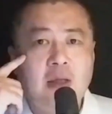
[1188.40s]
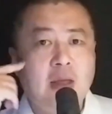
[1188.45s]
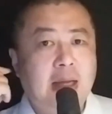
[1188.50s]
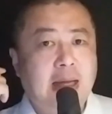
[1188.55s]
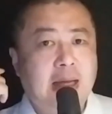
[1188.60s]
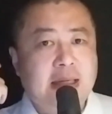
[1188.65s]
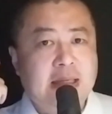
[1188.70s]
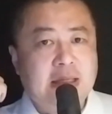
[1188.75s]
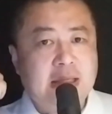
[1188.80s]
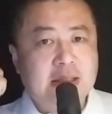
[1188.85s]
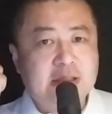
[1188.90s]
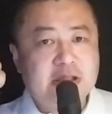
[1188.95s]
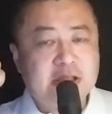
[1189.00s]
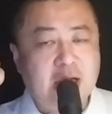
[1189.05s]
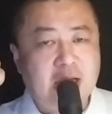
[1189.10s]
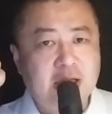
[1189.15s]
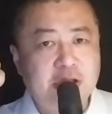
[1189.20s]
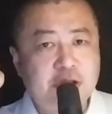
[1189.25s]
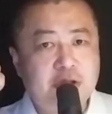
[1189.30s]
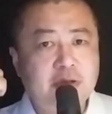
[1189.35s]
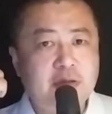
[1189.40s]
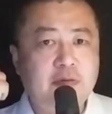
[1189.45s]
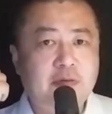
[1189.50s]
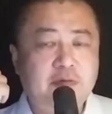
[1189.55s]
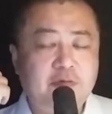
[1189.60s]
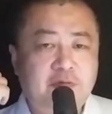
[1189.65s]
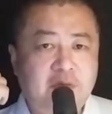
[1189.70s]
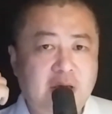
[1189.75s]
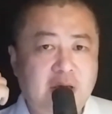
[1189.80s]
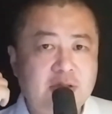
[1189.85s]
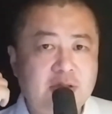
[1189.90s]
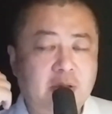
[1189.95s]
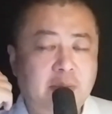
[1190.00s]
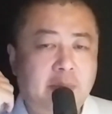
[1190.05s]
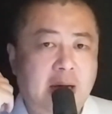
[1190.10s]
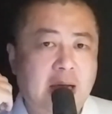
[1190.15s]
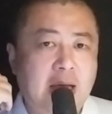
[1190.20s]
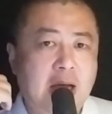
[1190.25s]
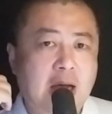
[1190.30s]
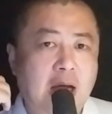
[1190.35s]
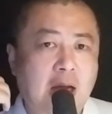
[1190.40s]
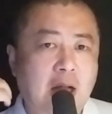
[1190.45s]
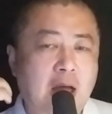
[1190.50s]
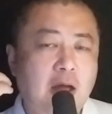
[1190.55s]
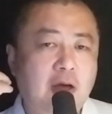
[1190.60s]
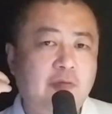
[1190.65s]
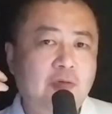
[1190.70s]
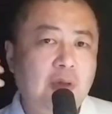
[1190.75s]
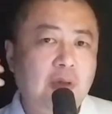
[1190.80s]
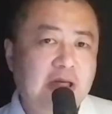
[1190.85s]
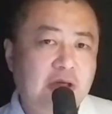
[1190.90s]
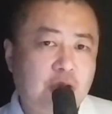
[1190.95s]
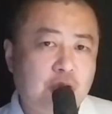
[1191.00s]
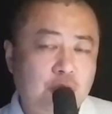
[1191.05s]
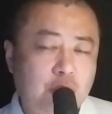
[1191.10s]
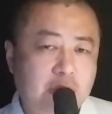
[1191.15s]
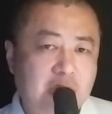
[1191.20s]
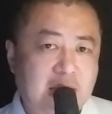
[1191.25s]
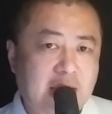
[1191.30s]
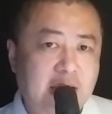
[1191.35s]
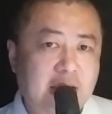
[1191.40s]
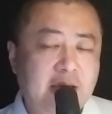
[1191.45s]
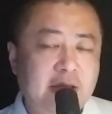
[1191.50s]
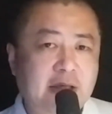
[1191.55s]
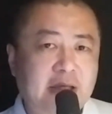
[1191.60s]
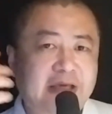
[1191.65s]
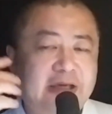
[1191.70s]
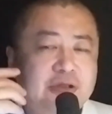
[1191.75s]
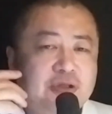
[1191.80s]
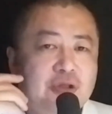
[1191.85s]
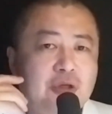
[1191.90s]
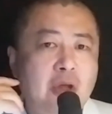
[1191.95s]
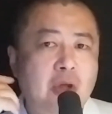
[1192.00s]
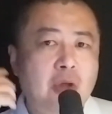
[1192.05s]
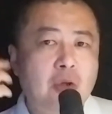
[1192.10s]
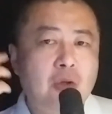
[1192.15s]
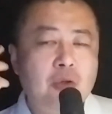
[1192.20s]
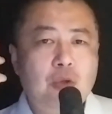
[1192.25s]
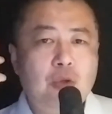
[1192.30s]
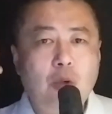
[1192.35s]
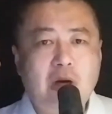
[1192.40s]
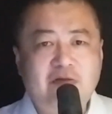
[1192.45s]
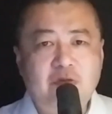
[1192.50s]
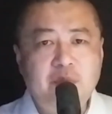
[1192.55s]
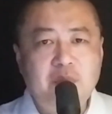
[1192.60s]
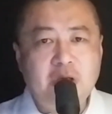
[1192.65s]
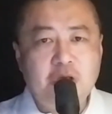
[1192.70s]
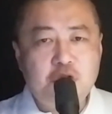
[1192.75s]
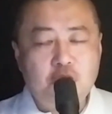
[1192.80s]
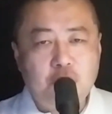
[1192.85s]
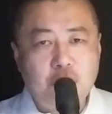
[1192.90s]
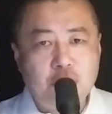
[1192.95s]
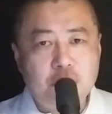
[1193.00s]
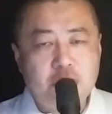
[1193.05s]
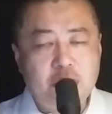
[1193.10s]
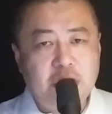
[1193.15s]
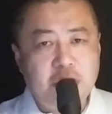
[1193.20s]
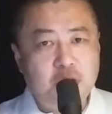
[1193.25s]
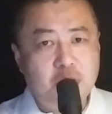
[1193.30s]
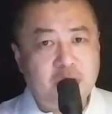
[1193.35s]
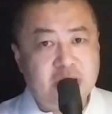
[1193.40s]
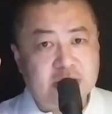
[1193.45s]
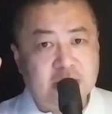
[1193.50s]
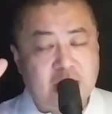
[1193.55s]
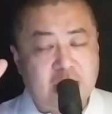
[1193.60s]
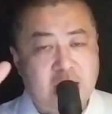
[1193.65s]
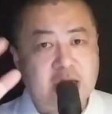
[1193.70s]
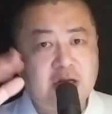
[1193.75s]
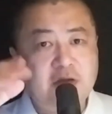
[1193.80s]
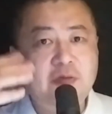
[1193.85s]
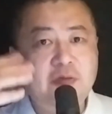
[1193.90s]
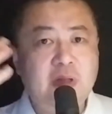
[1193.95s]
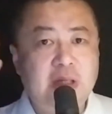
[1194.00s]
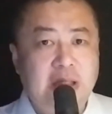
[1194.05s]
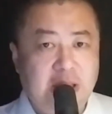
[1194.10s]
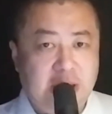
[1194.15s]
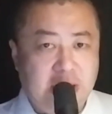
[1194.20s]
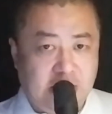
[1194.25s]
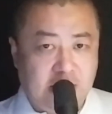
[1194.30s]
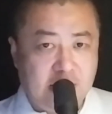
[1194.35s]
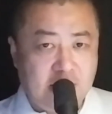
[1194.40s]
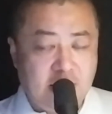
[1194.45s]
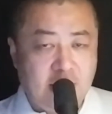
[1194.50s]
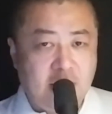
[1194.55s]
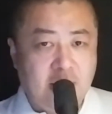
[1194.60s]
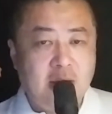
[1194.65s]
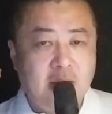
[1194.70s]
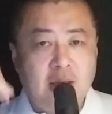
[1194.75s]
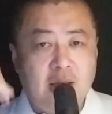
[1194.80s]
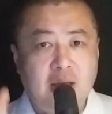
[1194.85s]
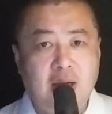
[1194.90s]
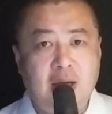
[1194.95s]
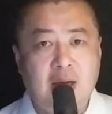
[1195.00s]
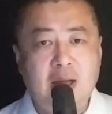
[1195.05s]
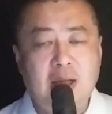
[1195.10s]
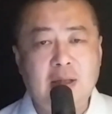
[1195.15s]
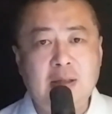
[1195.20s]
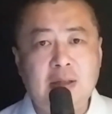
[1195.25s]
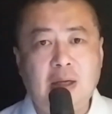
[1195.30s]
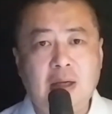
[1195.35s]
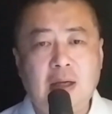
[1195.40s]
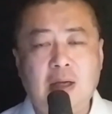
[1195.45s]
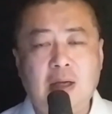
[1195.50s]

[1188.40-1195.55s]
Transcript: Another challenge faced by a lot of you leaders today is you haven't been introduced into this line of thinking. And